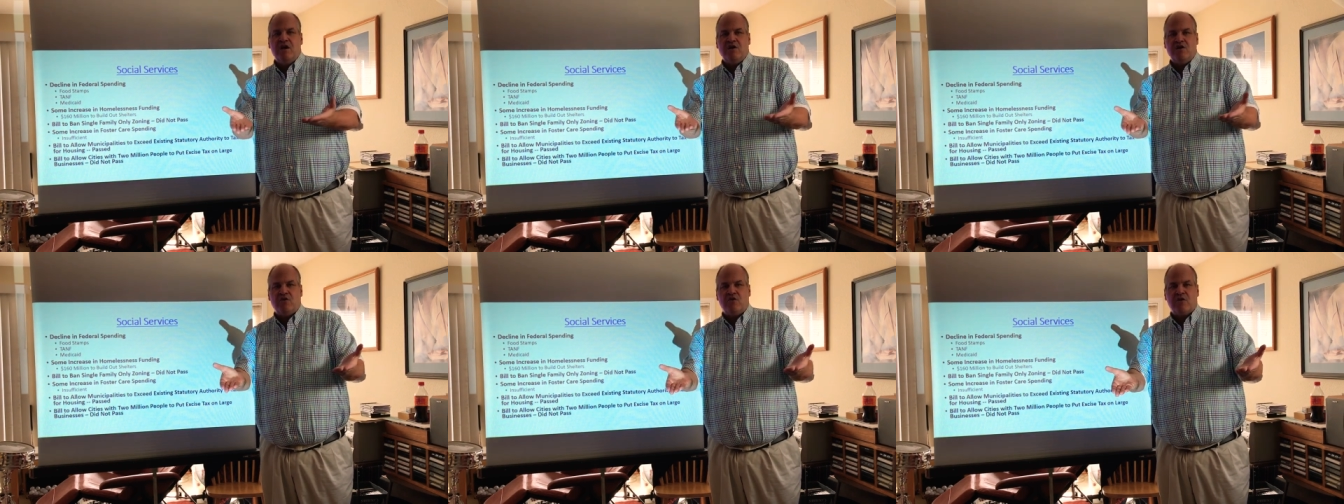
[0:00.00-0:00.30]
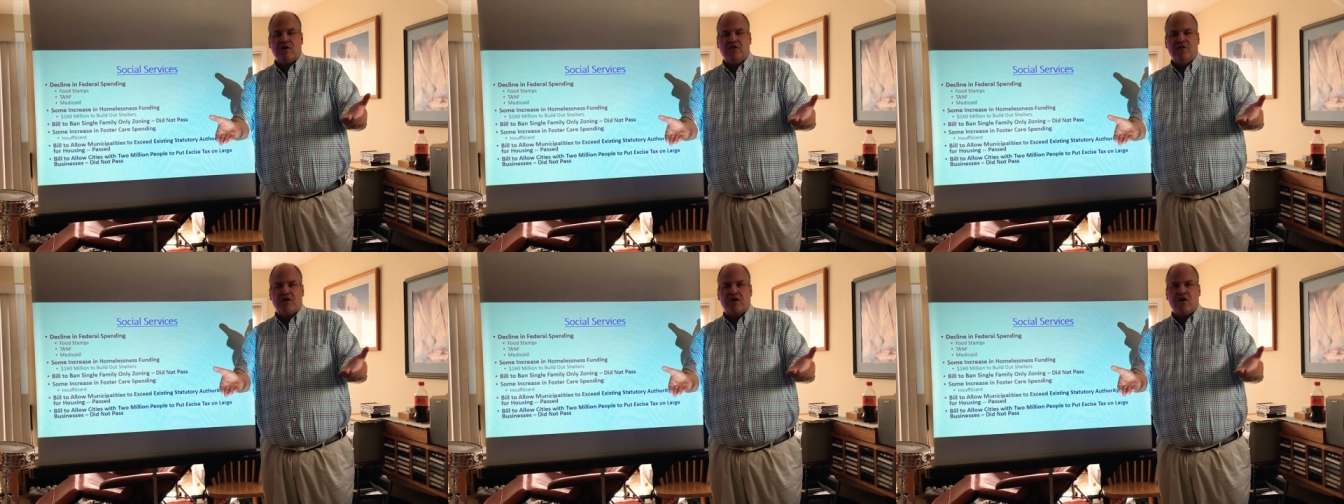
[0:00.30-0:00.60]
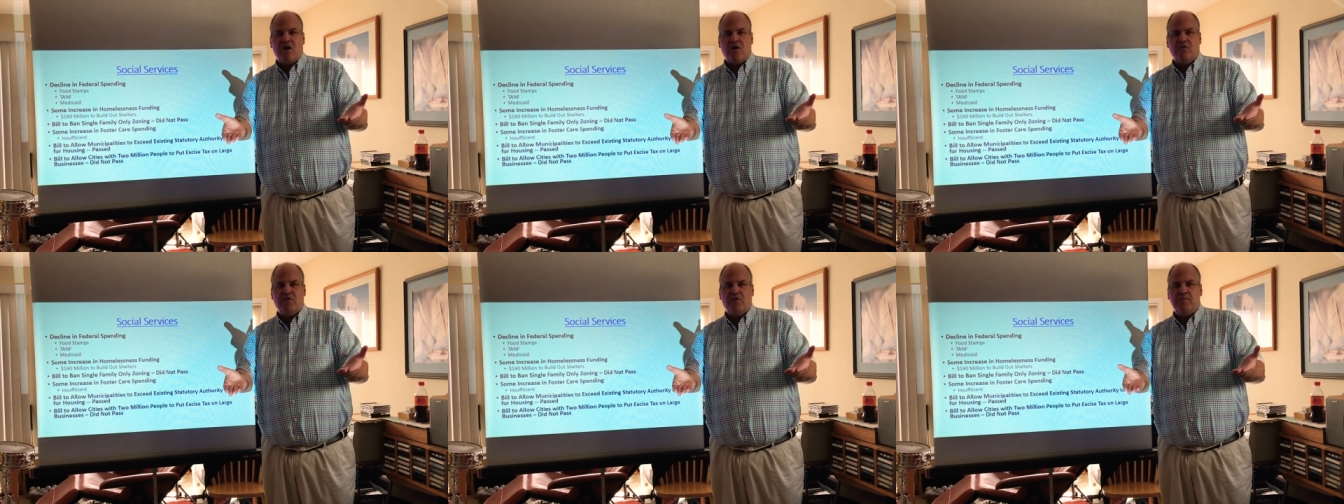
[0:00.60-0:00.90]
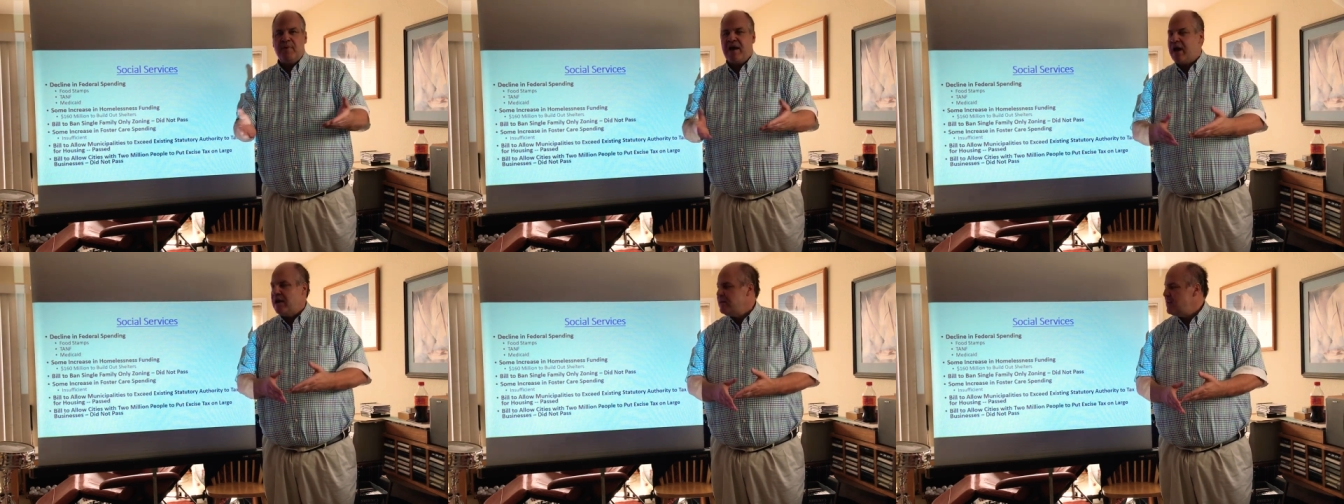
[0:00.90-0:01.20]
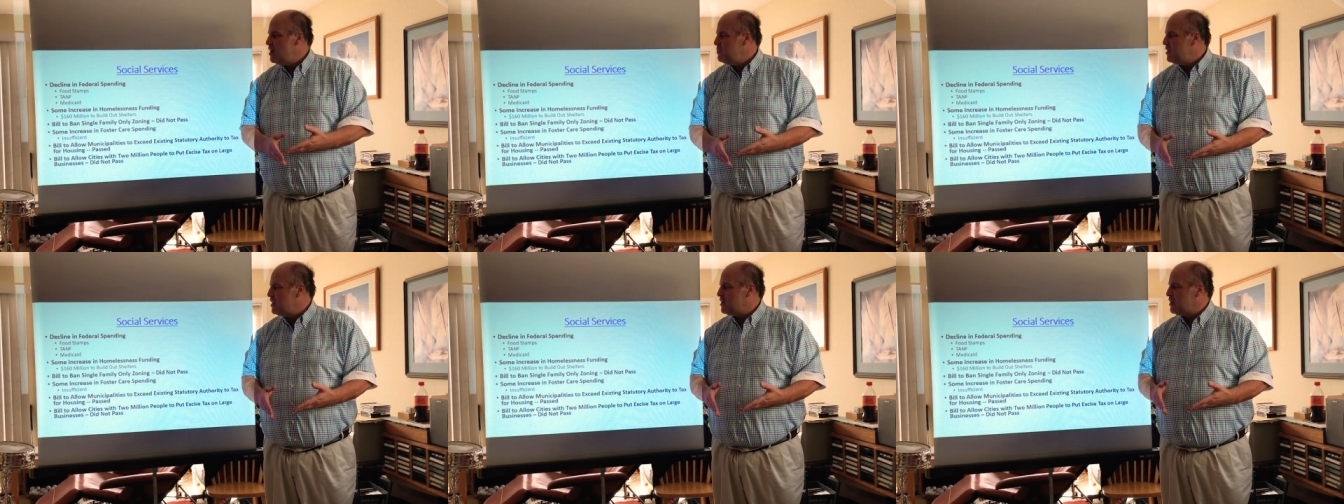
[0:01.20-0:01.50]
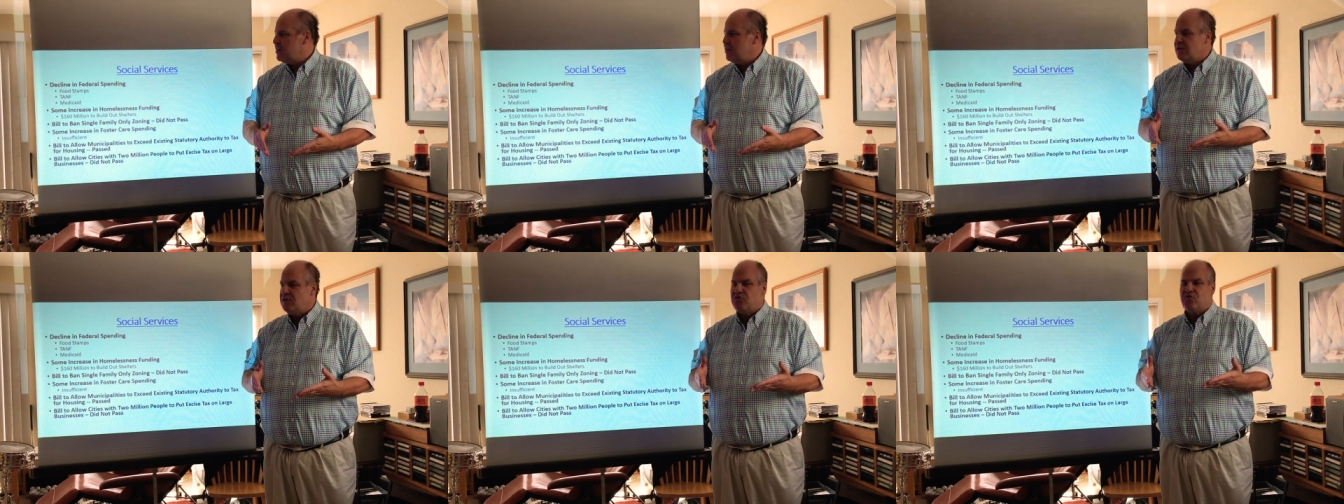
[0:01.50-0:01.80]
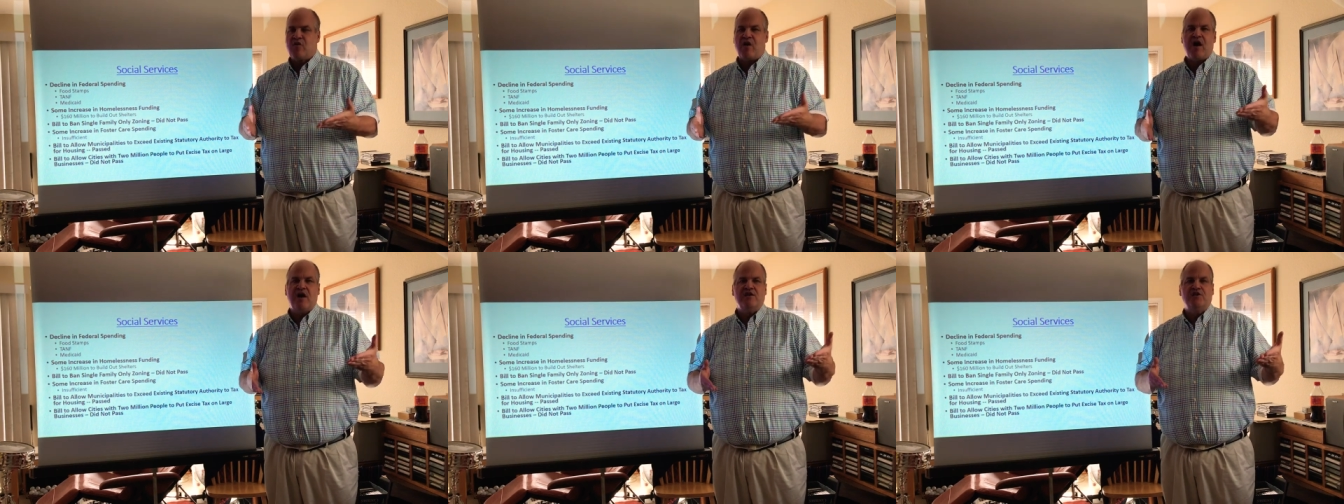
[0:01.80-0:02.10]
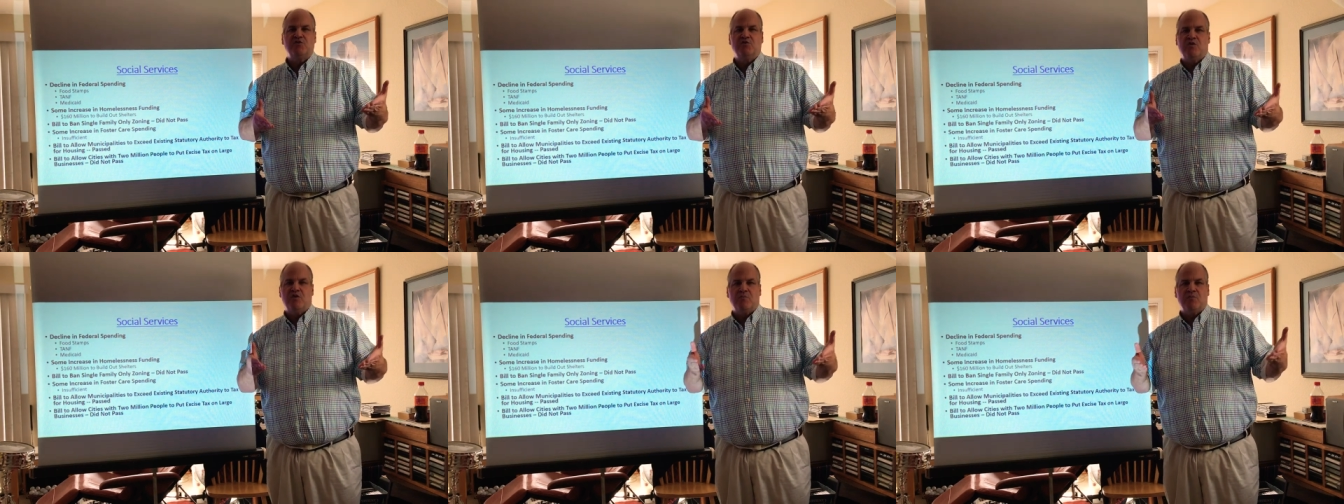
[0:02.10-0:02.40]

during the COVID pandemic, it tries to